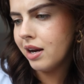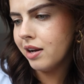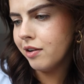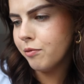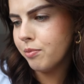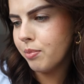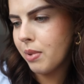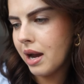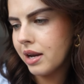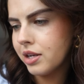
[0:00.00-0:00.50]

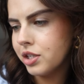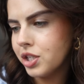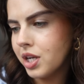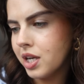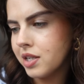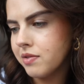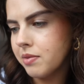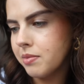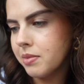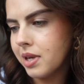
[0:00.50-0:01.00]
Love, Brad and
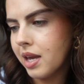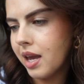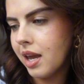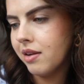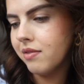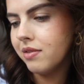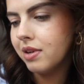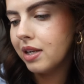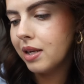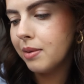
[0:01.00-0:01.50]
Jess from the
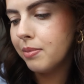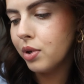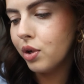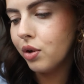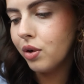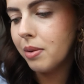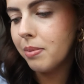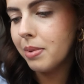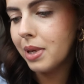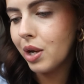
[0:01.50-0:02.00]
KVD
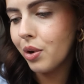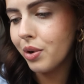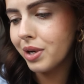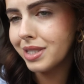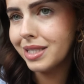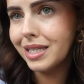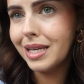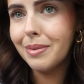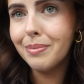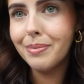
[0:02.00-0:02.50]
Beauty PR
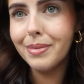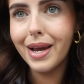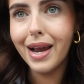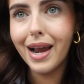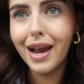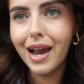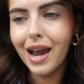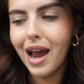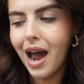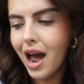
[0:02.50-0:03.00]
team. Oh
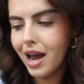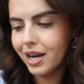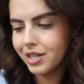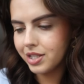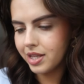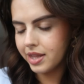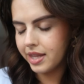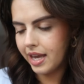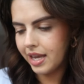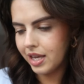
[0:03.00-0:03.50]
my gosh,
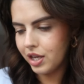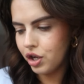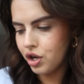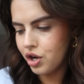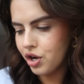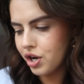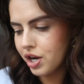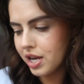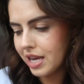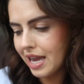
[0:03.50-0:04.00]
thank you,